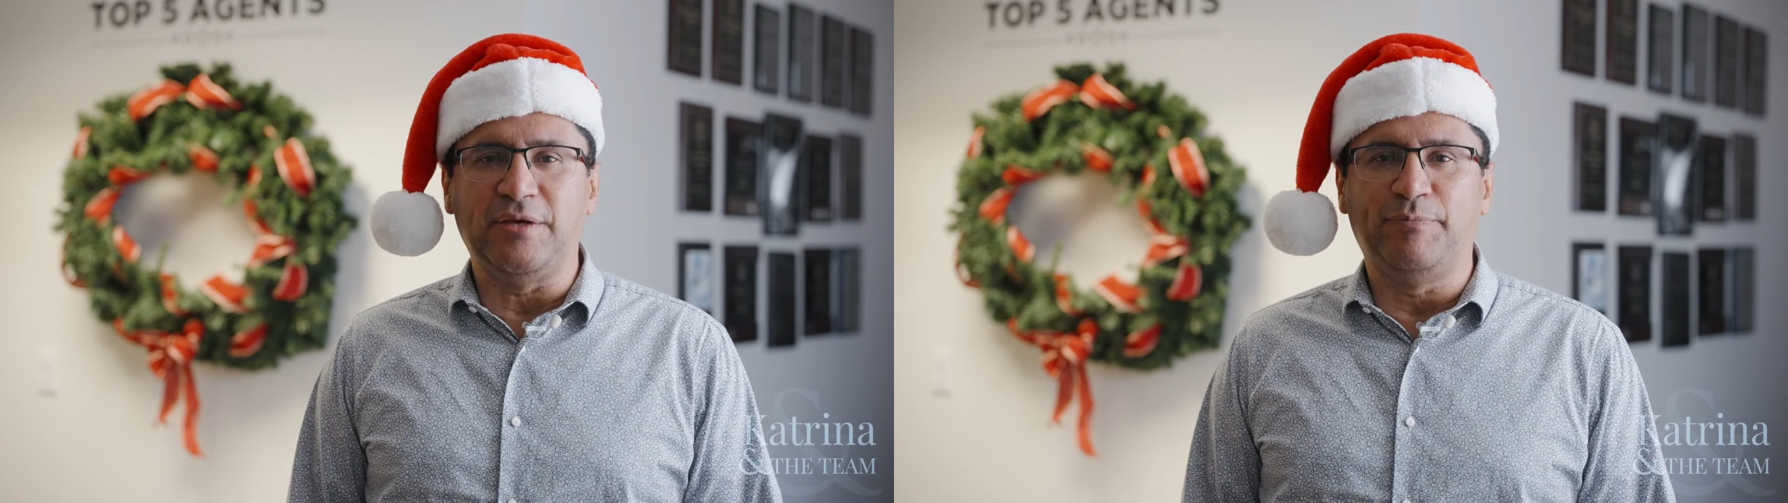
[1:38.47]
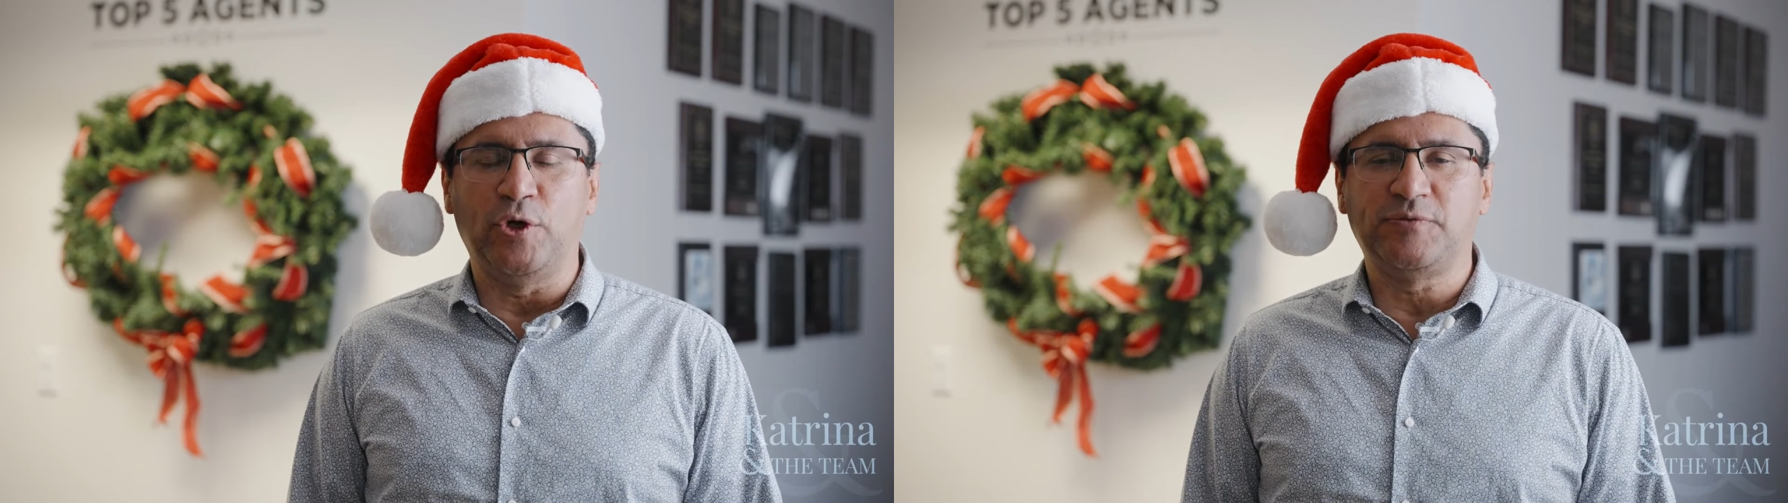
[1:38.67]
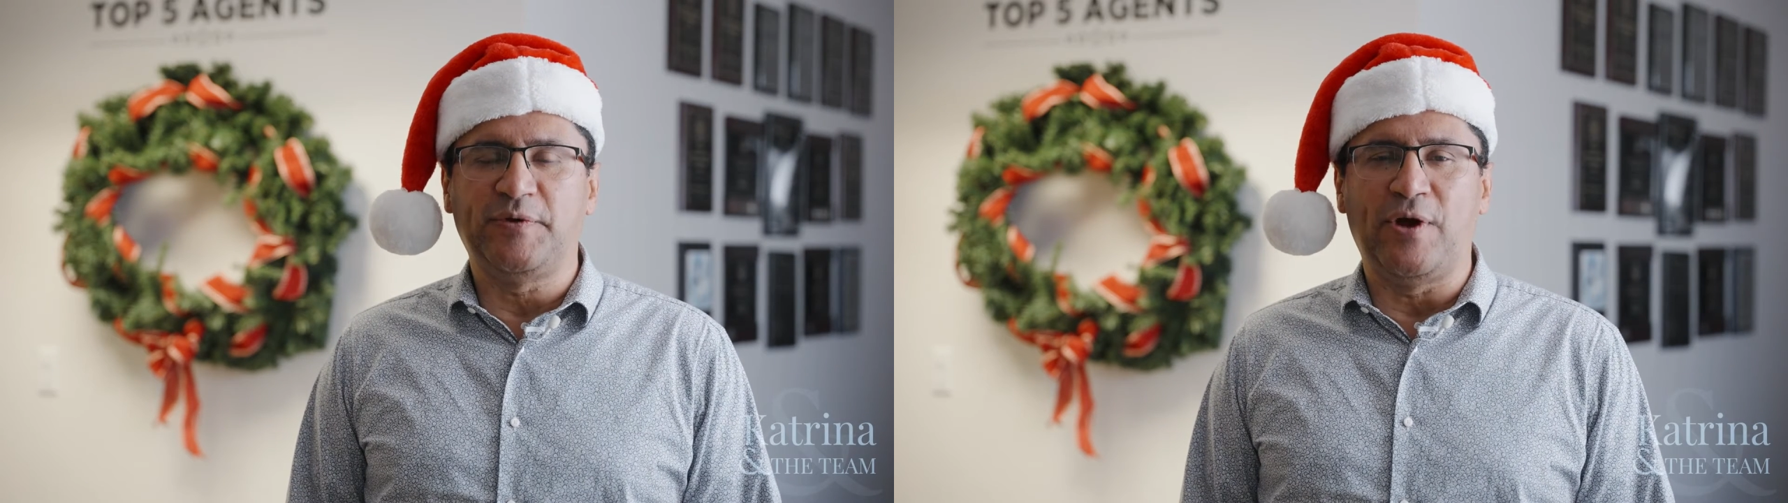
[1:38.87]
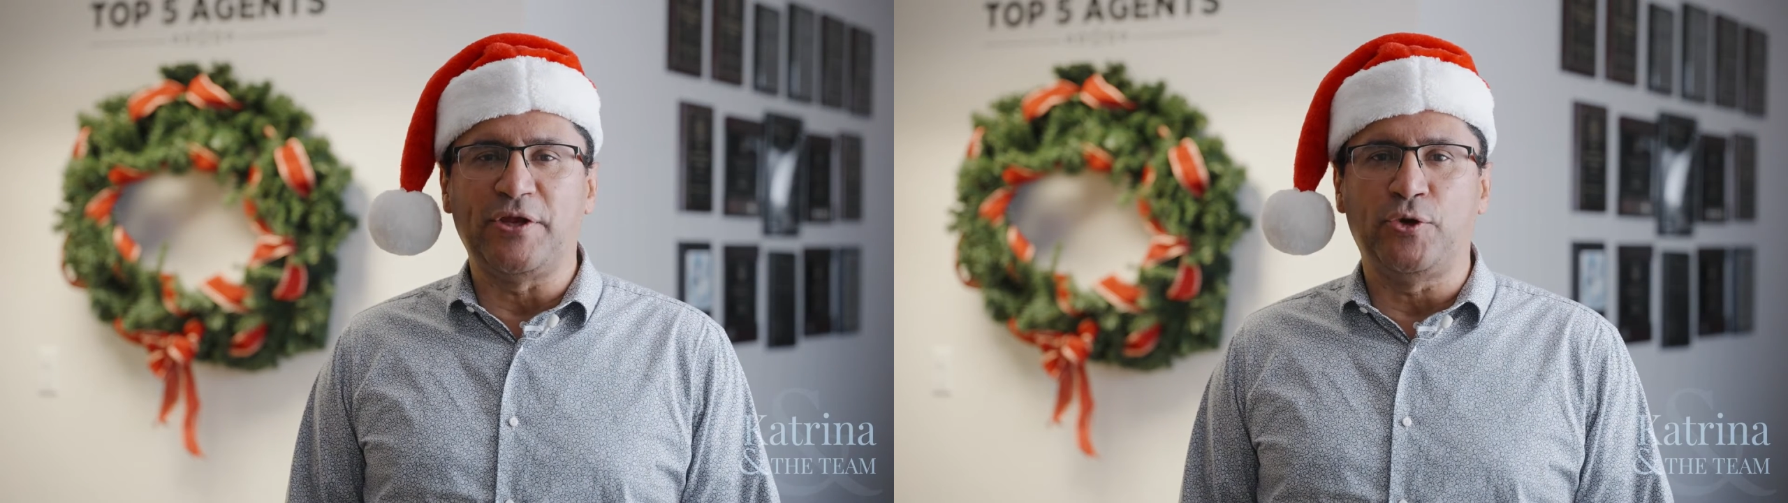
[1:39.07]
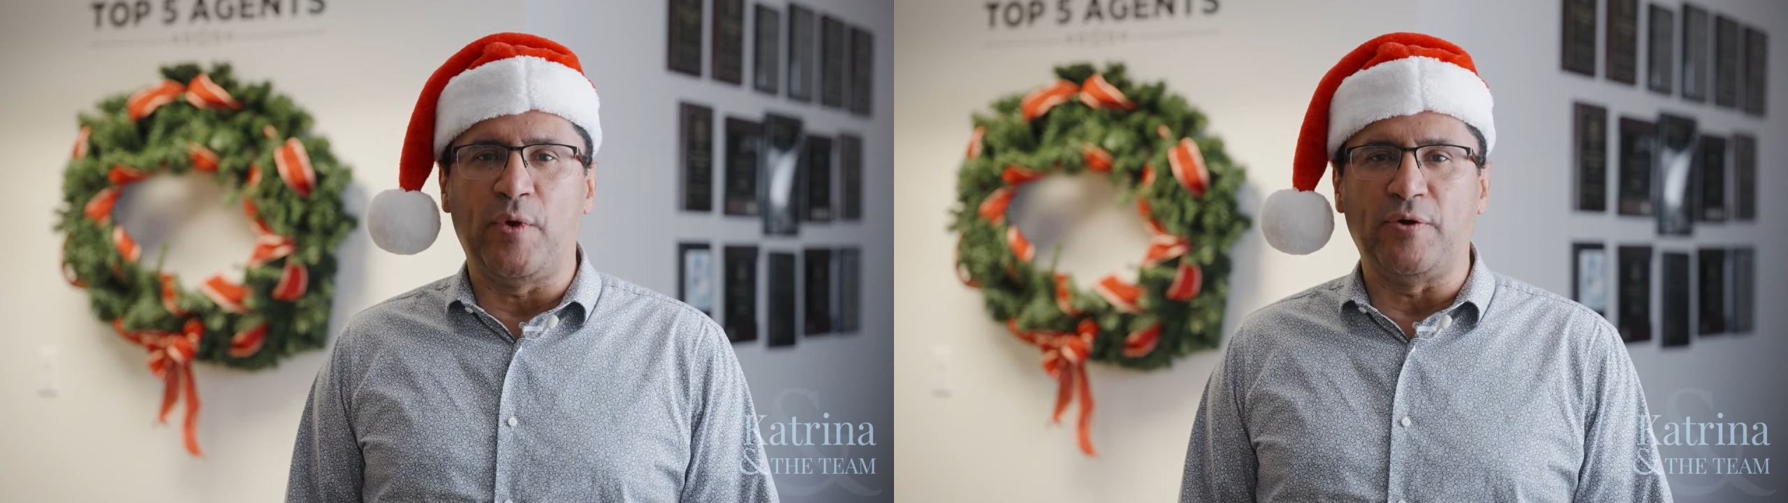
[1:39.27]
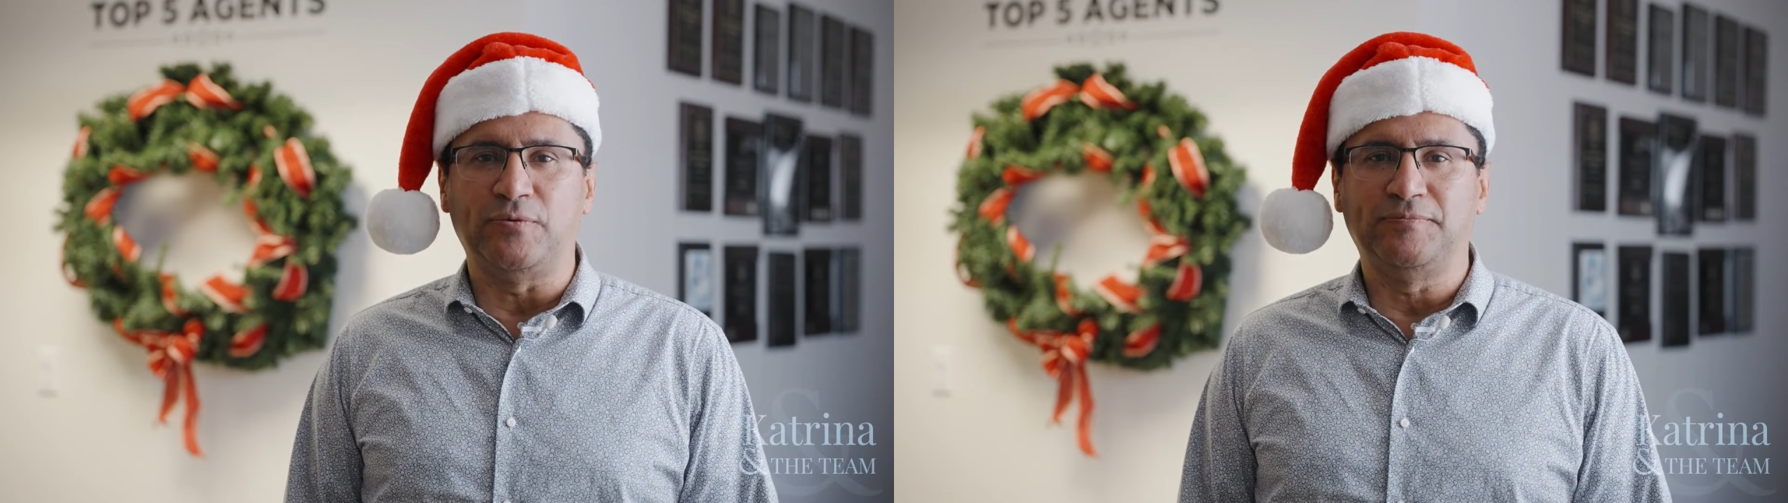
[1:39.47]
y próspero año nuevo.